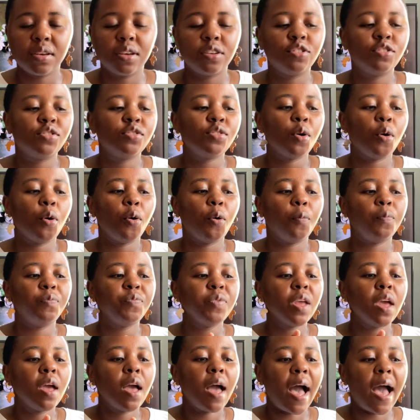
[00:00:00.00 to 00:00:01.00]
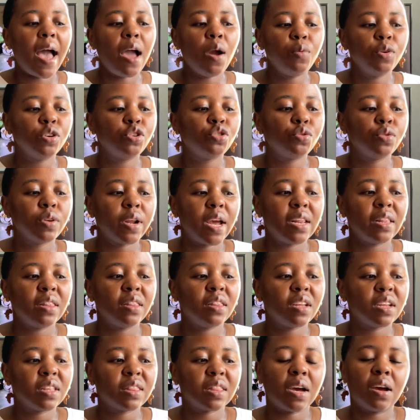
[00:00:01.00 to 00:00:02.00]
So I withdrew
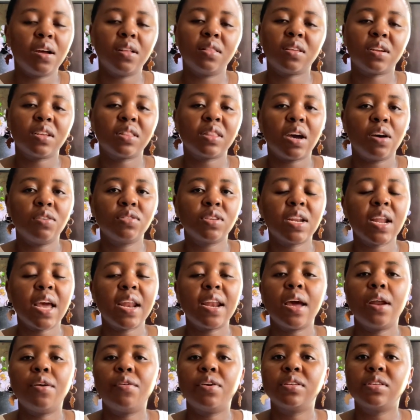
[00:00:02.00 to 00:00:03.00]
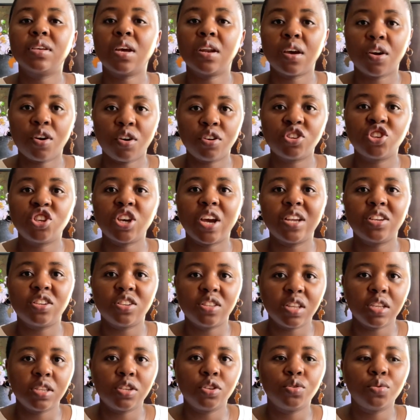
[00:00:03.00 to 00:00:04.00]
3,900 and I got charged
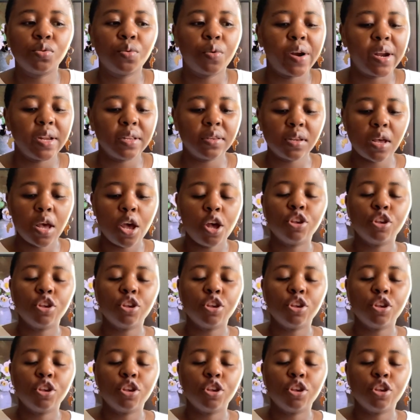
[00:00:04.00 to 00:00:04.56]
32 rands.